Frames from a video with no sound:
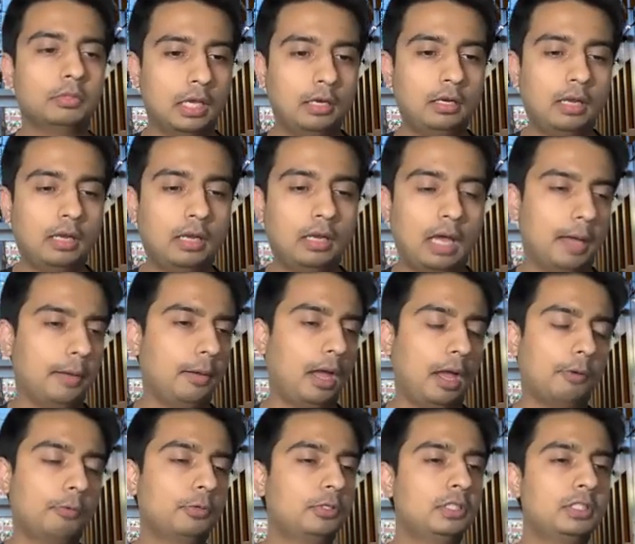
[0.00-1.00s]
I wouldn't
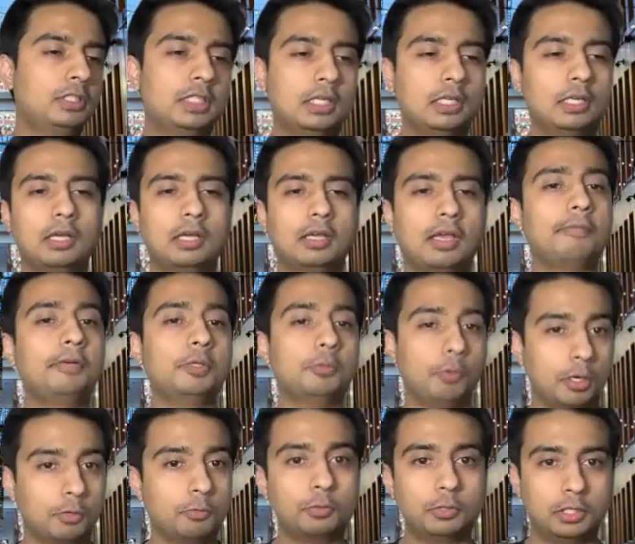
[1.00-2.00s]
say everyone
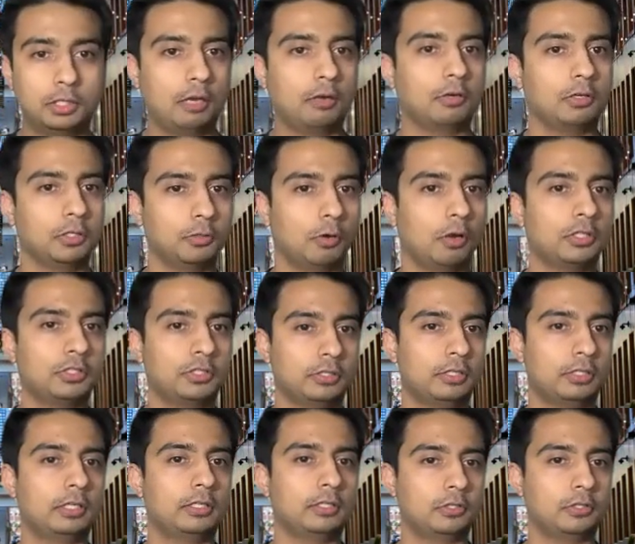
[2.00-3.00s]
would get a neurology
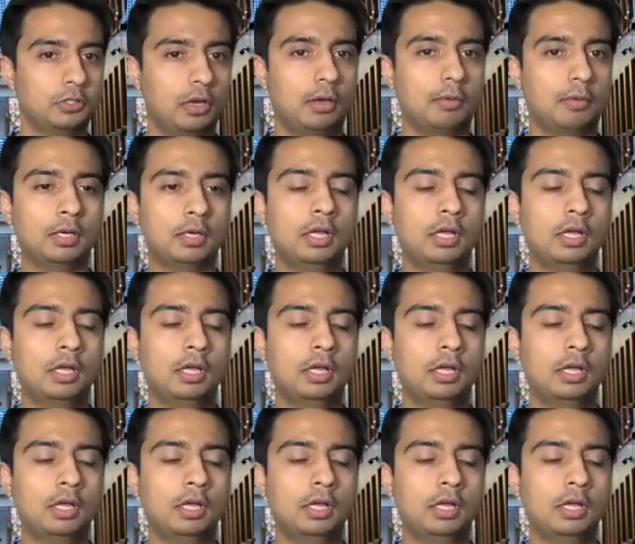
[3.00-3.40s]
related job,